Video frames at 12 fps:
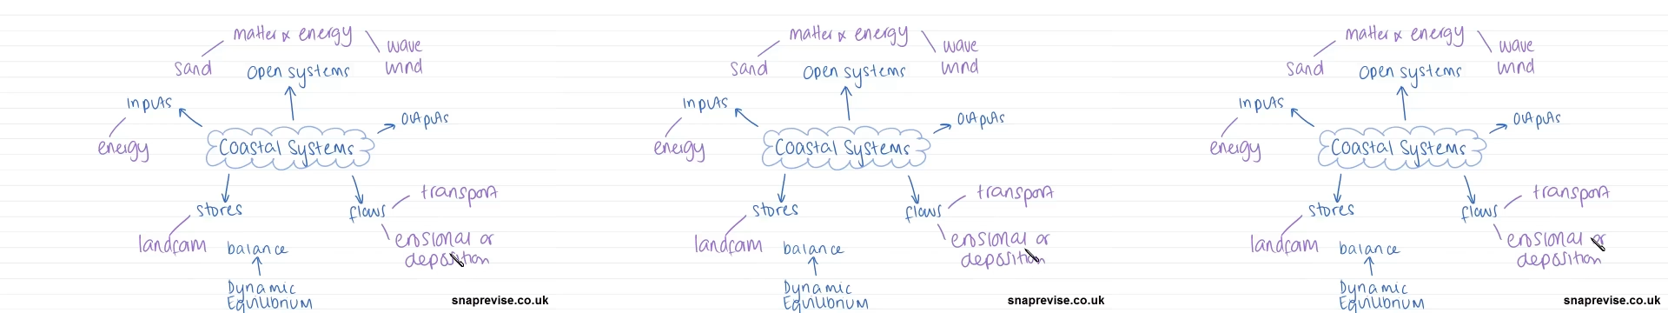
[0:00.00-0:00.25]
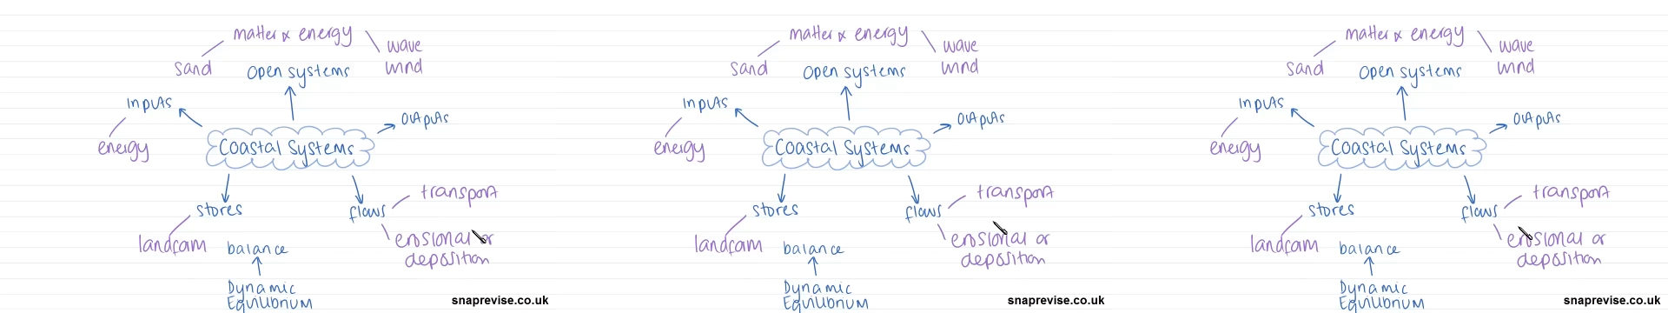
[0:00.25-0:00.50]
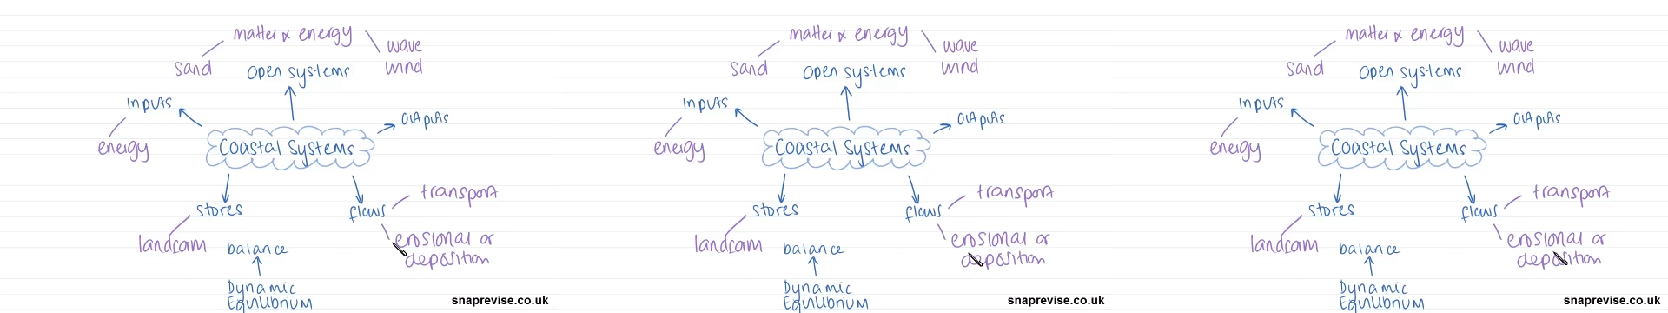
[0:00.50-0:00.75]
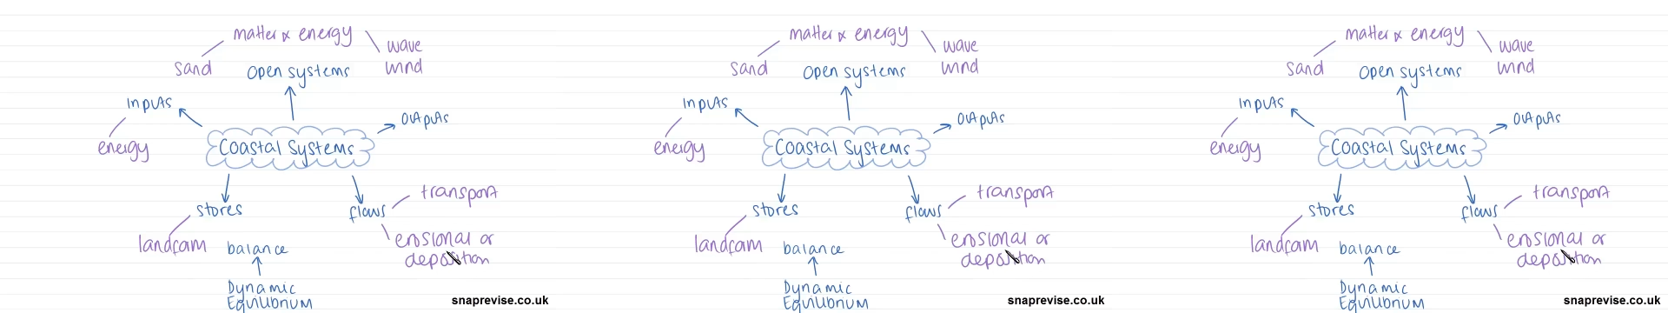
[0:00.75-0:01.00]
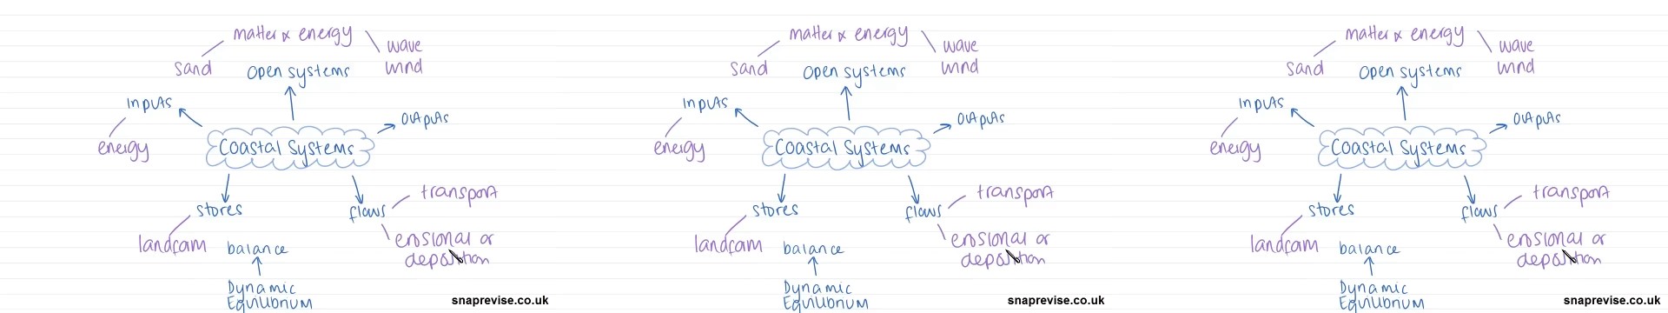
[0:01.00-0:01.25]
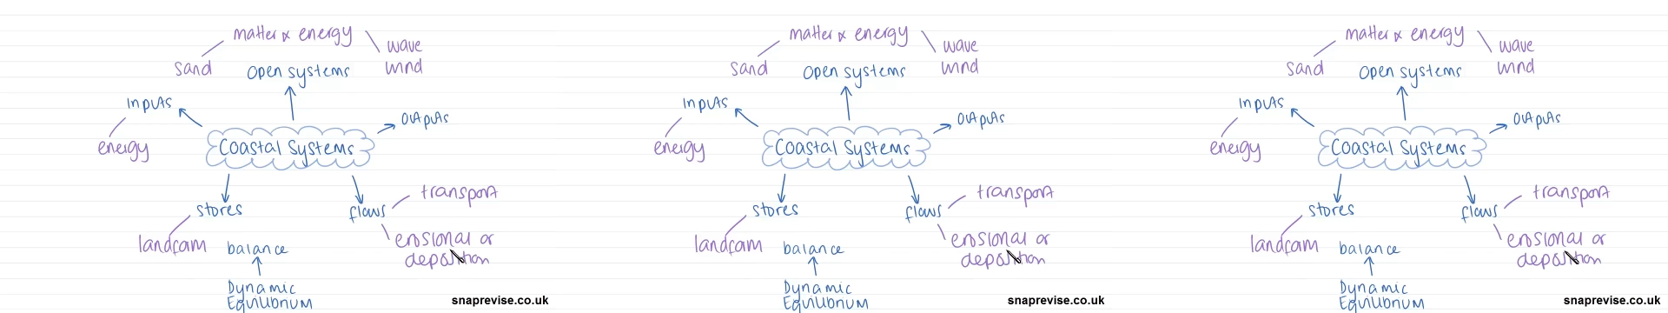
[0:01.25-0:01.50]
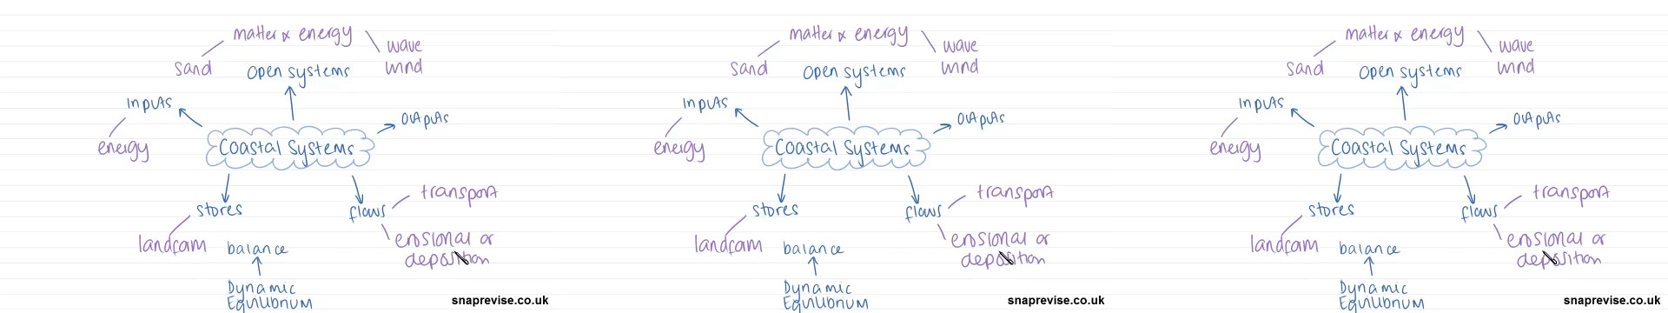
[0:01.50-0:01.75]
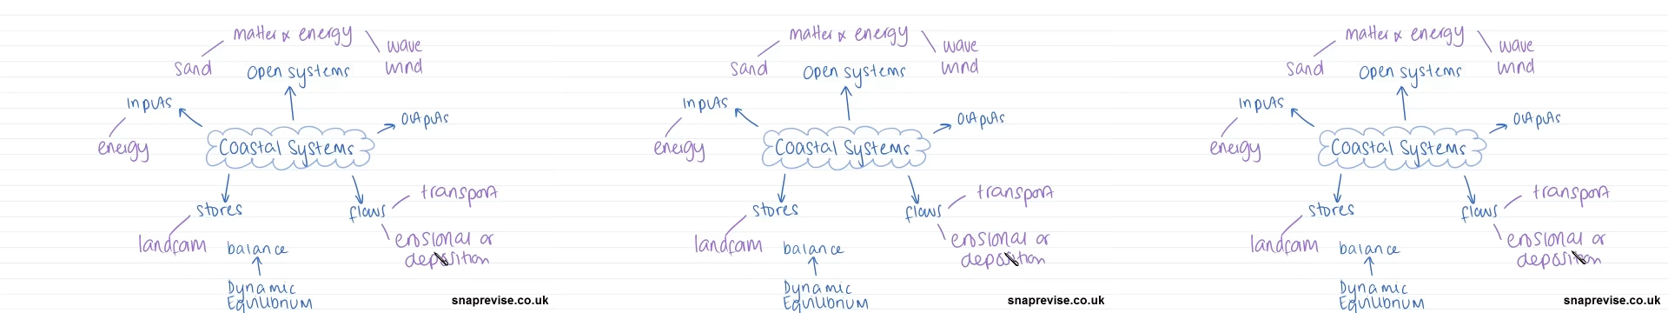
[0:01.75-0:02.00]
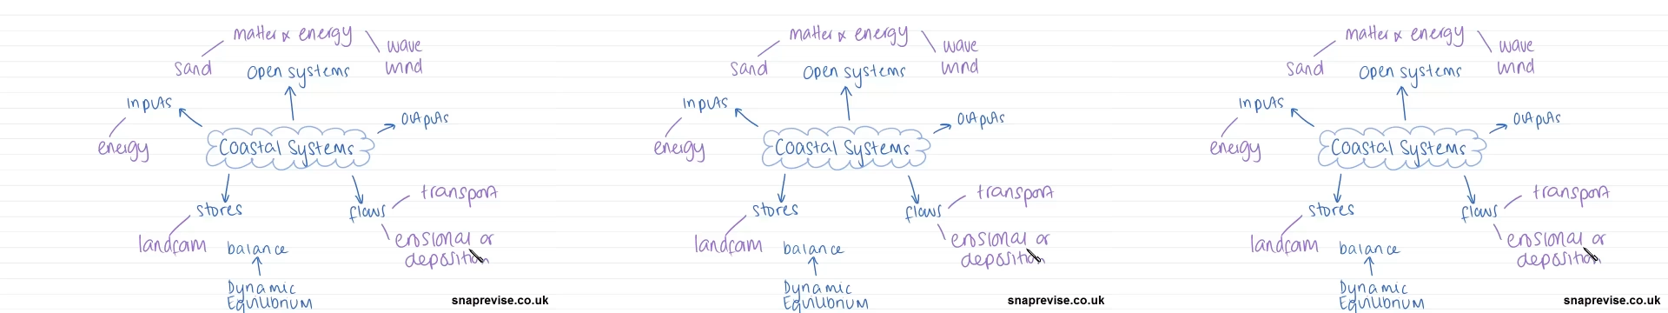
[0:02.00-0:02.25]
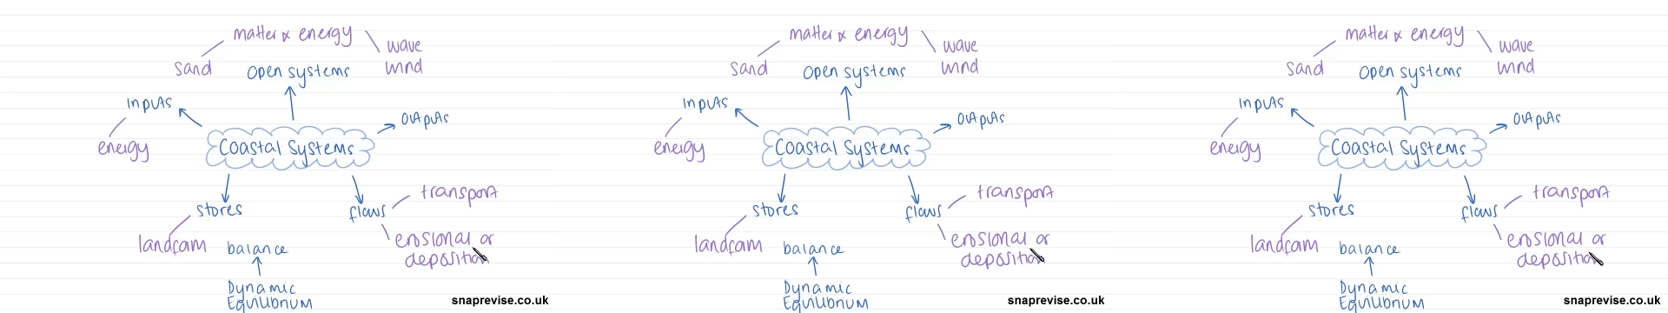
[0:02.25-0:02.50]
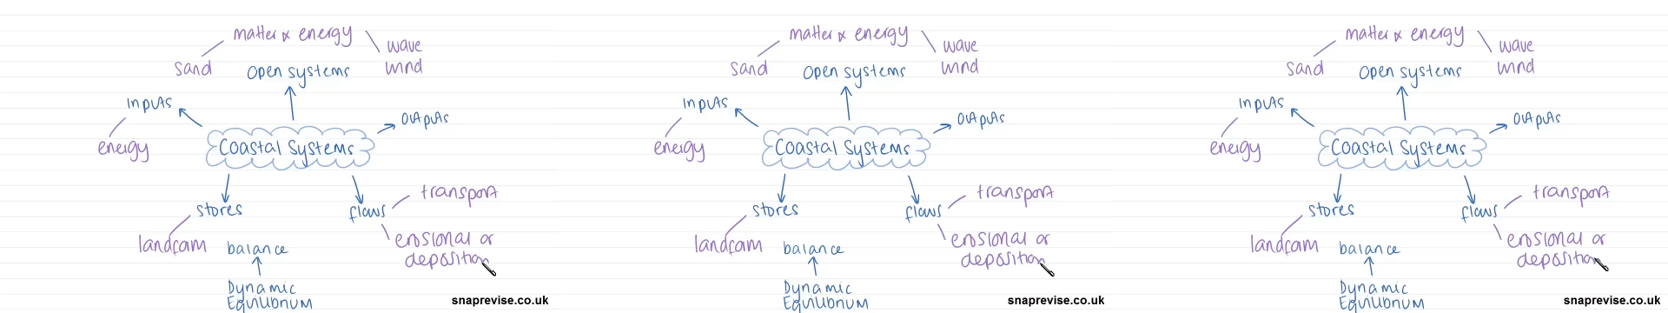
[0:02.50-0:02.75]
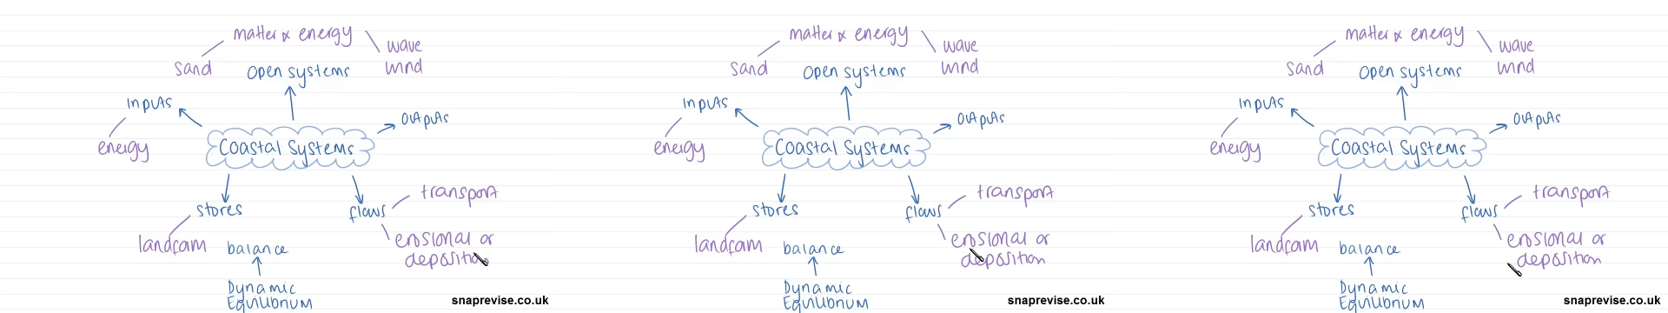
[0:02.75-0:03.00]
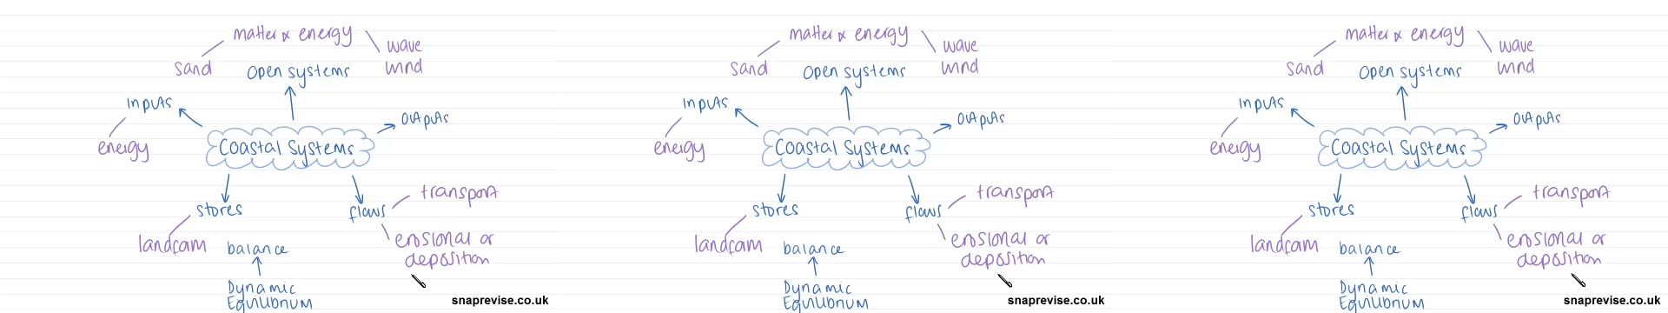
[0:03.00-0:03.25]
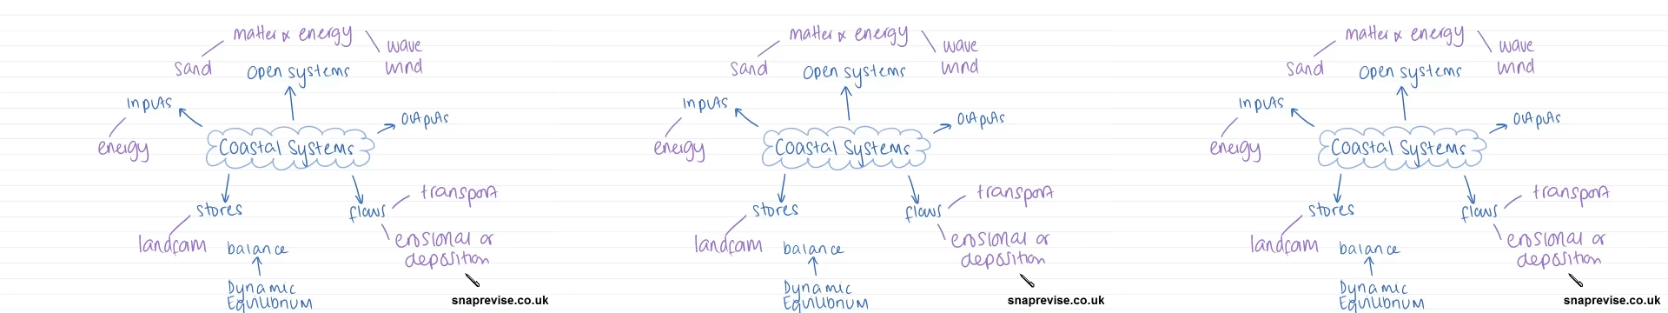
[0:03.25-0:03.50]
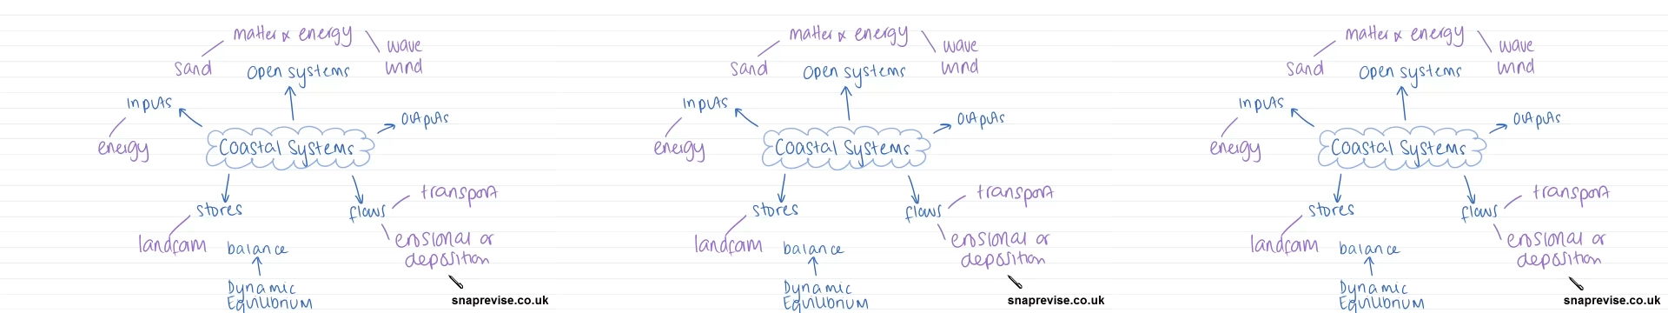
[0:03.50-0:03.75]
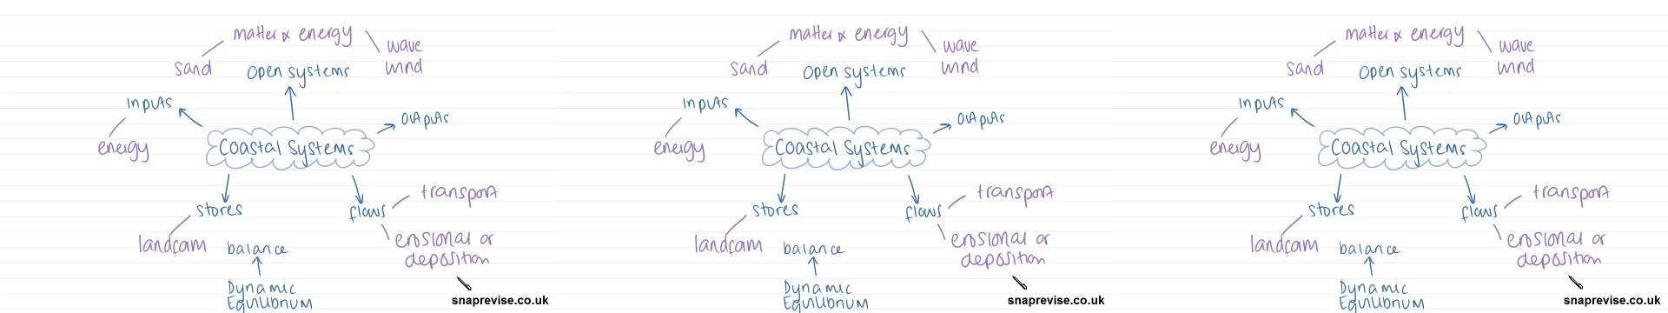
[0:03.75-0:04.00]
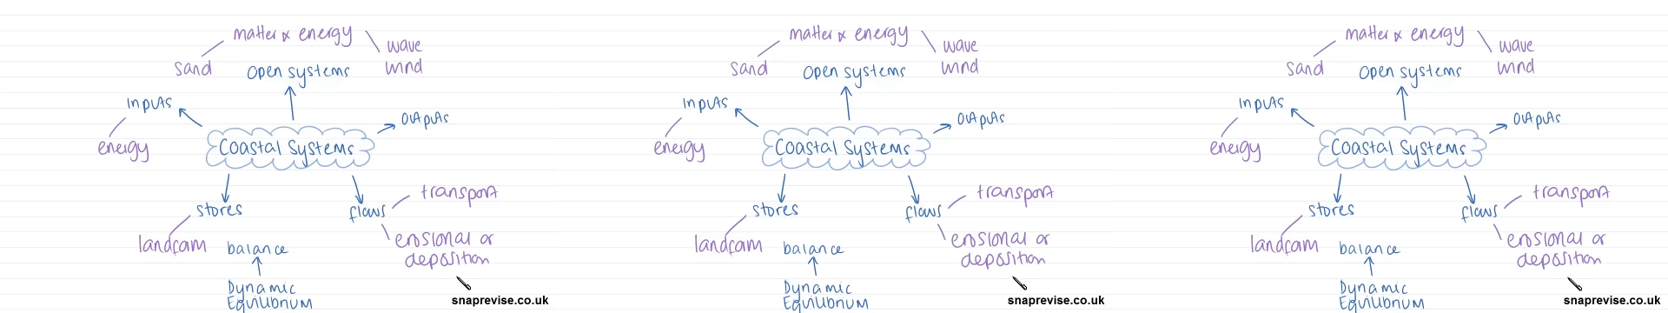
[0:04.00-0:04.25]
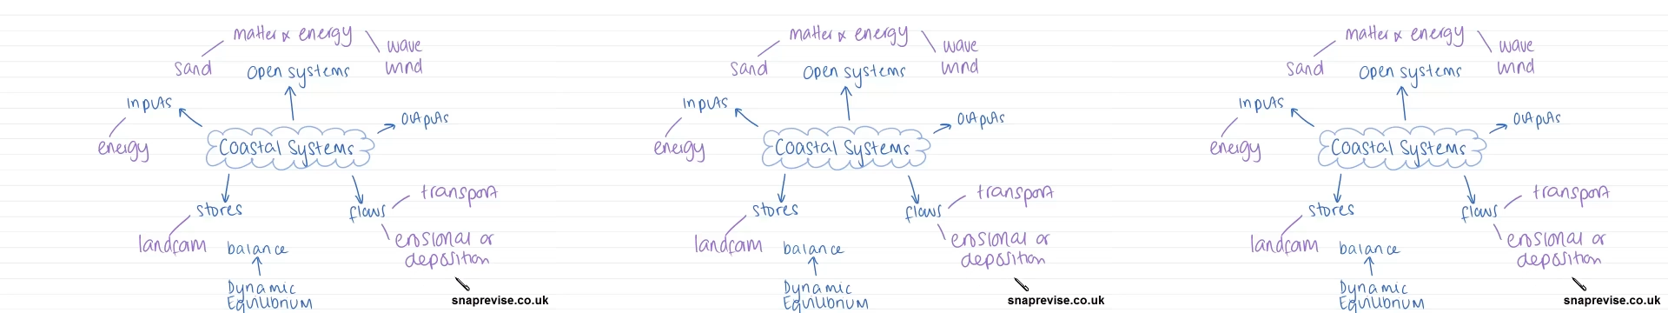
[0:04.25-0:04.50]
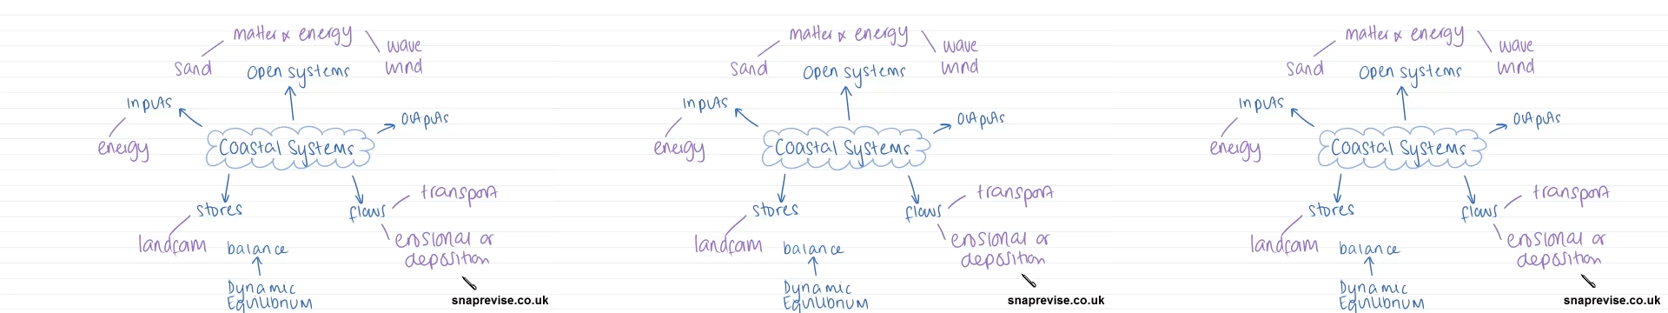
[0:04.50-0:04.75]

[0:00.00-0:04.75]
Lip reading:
No face is visible, so there are no lips to read.